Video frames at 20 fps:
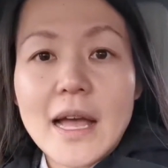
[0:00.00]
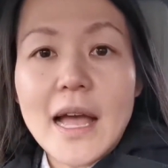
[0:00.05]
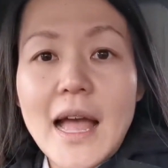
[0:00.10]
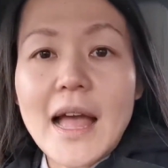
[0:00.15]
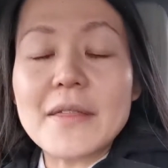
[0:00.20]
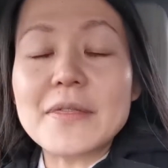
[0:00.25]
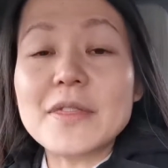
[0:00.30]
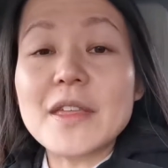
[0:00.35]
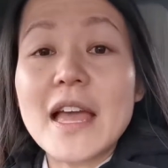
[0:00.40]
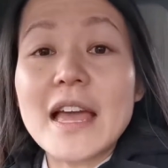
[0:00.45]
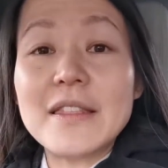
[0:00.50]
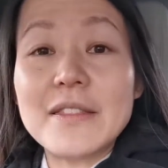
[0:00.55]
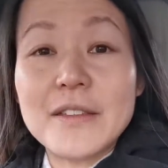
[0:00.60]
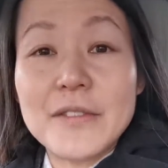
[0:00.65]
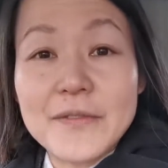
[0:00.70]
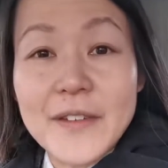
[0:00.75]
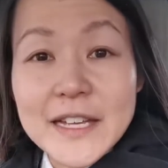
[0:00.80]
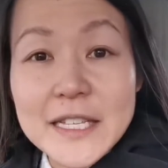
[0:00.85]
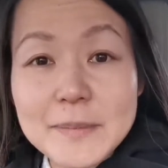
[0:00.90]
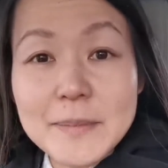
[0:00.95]
And an
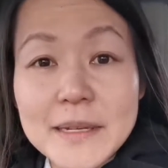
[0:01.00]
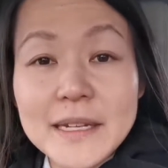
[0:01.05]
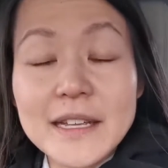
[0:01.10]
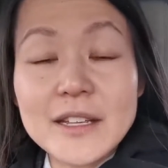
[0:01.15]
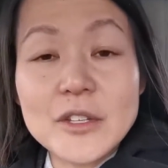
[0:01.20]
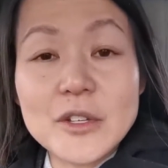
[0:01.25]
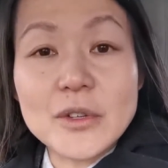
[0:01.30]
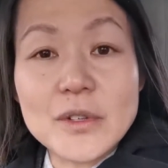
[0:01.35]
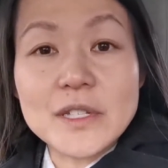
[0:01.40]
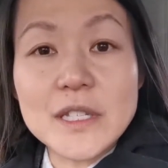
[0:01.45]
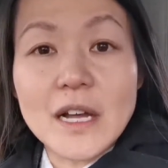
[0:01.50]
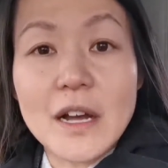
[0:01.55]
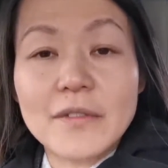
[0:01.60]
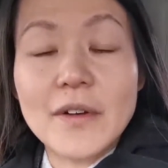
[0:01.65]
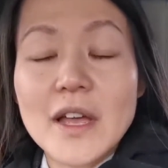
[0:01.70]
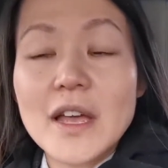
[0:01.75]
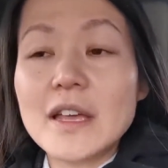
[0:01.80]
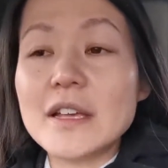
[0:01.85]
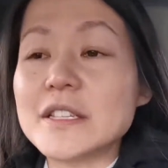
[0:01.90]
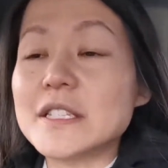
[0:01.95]
investment in yourself
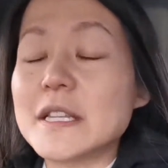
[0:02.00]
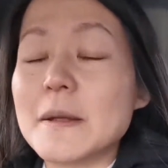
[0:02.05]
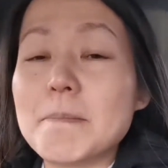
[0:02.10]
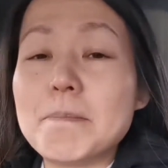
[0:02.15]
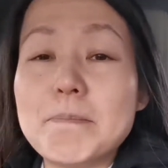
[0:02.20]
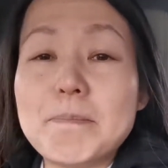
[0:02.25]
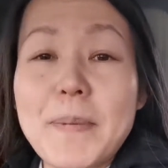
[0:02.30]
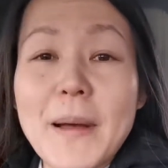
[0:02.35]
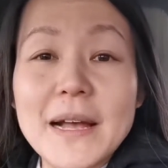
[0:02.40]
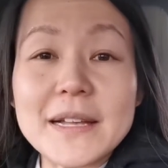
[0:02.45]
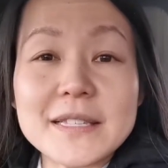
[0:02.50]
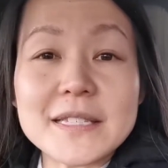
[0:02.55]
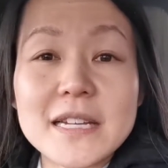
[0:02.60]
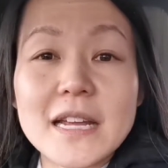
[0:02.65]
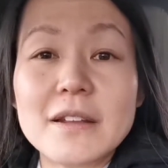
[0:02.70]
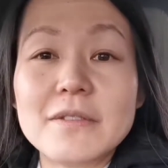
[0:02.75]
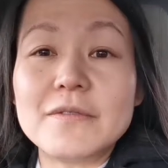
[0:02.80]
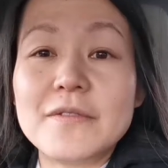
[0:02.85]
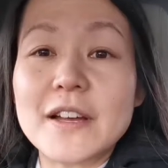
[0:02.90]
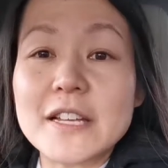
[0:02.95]
is the best
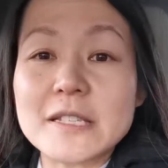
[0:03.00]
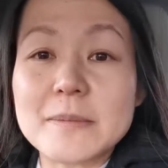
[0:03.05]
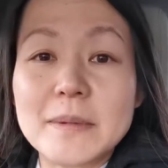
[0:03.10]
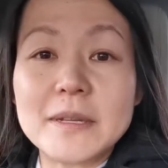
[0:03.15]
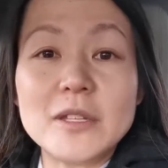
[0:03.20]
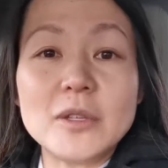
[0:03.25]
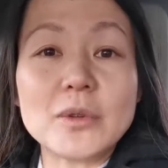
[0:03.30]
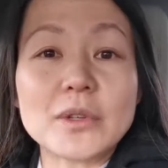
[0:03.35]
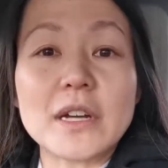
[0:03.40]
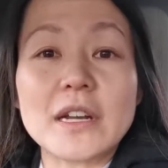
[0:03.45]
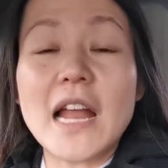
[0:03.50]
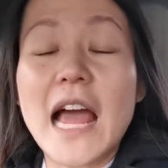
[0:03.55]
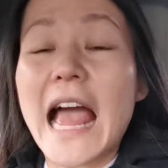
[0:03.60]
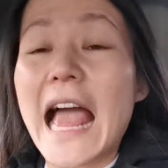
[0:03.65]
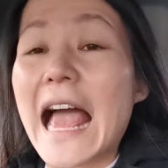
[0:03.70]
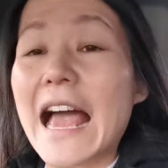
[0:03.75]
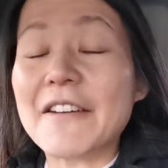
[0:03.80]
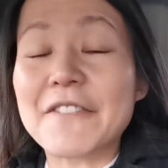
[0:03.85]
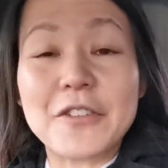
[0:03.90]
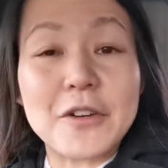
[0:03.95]
investment you could
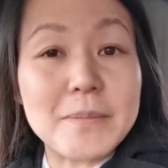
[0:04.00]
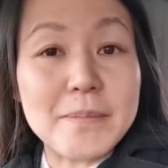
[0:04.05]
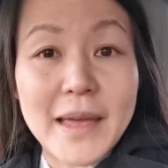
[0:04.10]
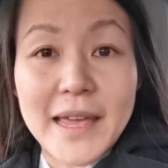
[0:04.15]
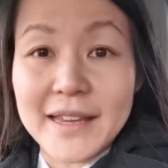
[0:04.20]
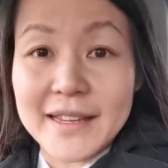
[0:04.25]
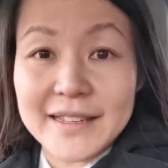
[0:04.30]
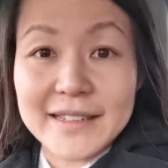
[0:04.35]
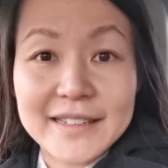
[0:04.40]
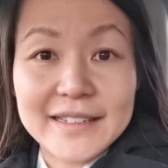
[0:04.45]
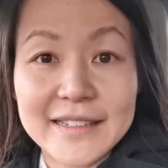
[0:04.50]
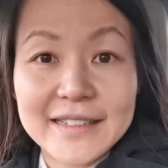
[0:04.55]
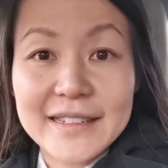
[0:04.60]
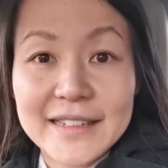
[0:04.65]
ever make.